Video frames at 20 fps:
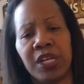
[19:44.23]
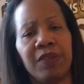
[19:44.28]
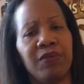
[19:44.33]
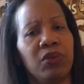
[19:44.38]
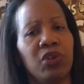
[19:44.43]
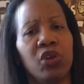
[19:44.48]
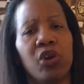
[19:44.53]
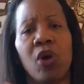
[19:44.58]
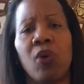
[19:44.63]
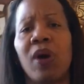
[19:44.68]

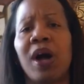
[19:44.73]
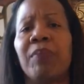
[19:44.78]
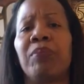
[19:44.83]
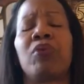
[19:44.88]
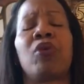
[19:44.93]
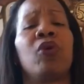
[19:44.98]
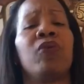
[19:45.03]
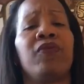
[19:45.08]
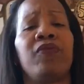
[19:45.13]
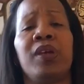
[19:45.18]
You know, I'm
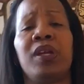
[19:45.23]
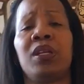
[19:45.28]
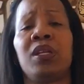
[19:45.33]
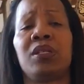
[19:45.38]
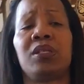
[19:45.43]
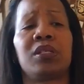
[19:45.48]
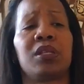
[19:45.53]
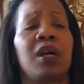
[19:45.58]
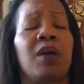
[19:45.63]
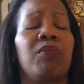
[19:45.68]
pro fitness,
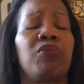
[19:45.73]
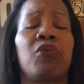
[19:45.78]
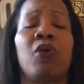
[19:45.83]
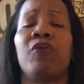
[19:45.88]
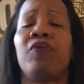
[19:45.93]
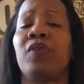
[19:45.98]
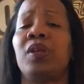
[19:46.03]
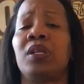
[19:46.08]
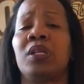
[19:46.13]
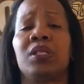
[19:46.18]
I'm pro
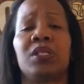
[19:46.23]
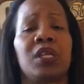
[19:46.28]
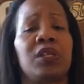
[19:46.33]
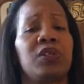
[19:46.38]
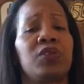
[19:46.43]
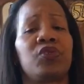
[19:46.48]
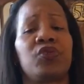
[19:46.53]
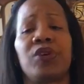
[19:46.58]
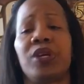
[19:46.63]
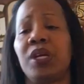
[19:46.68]
fitness
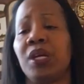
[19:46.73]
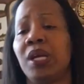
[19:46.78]
industry.